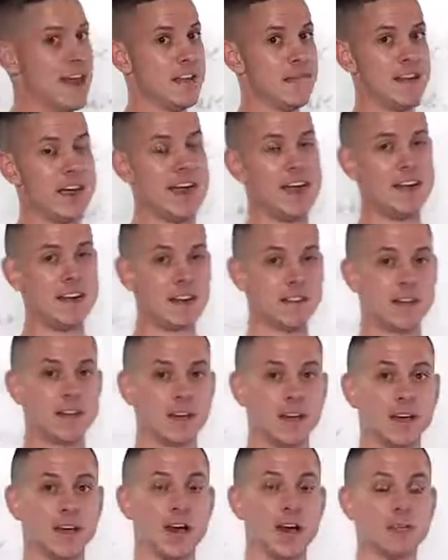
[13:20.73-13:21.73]
And if
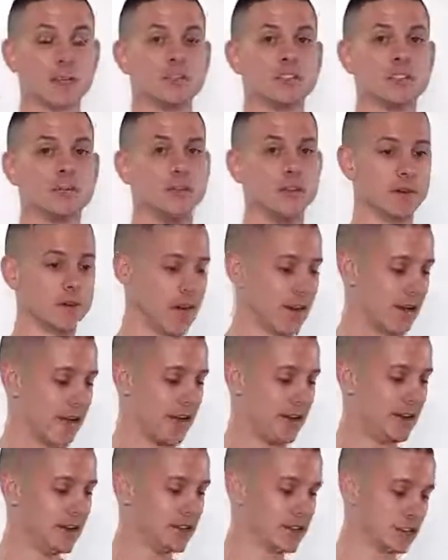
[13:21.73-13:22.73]
anything comes to me, right,
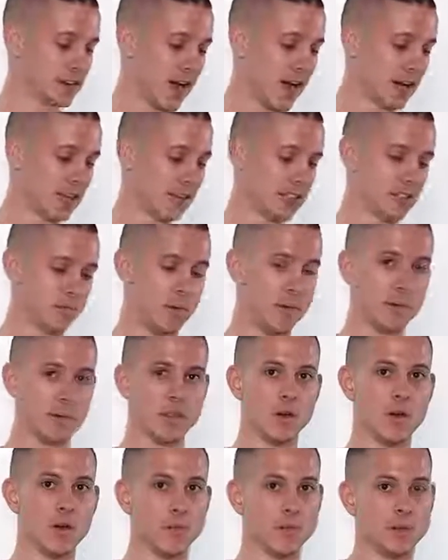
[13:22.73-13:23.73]
any distractions, people
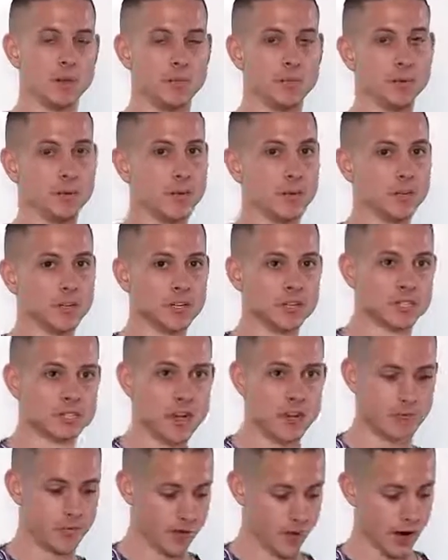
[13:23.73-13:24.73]
that want me to promote their
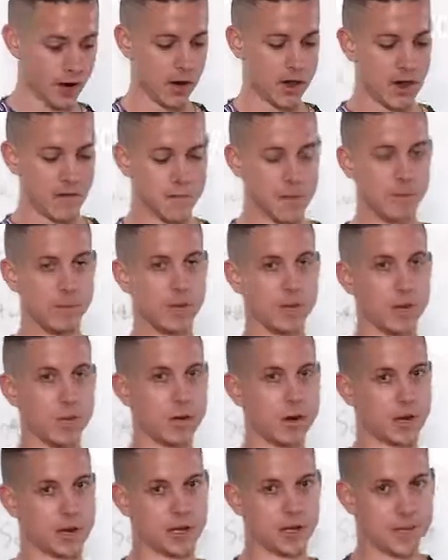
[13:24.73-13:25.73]
software, people that
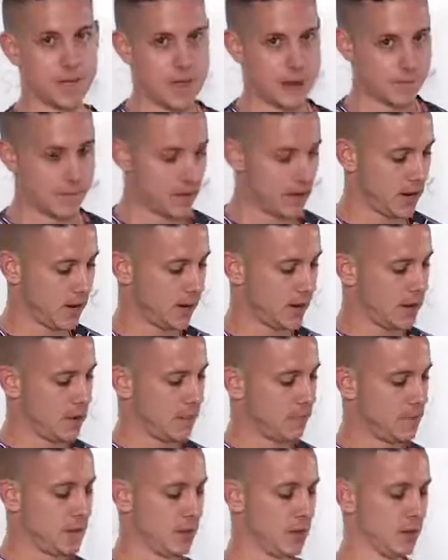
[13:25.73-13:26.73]
wanna collaborate,
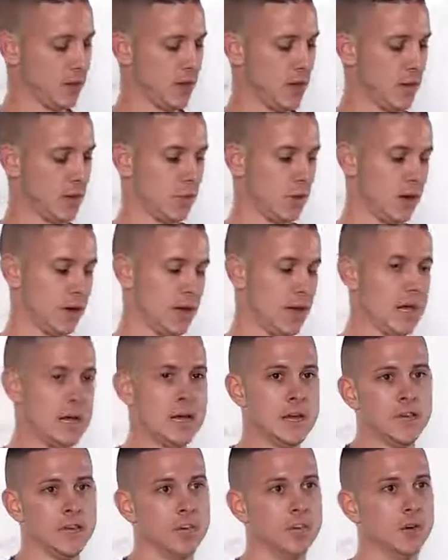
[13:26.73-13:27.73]
people that want
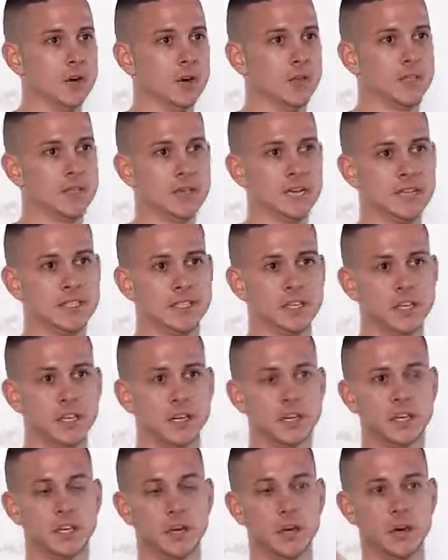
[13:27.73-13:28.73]
me
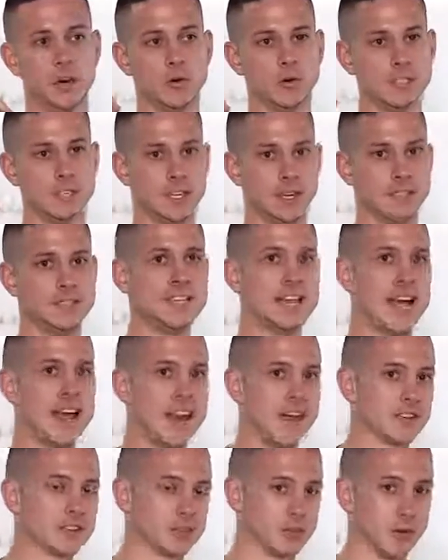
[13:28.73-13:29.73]
to go to
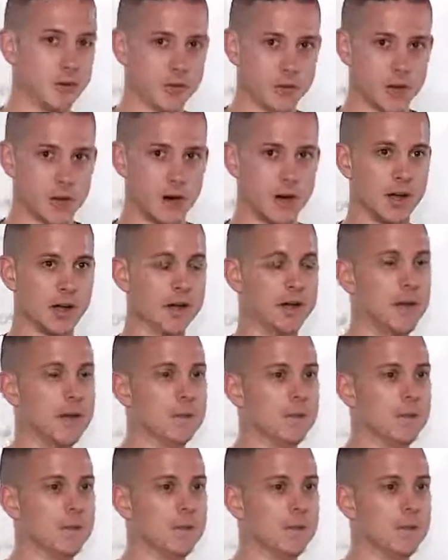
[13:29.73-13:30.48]
10x GrowthCon,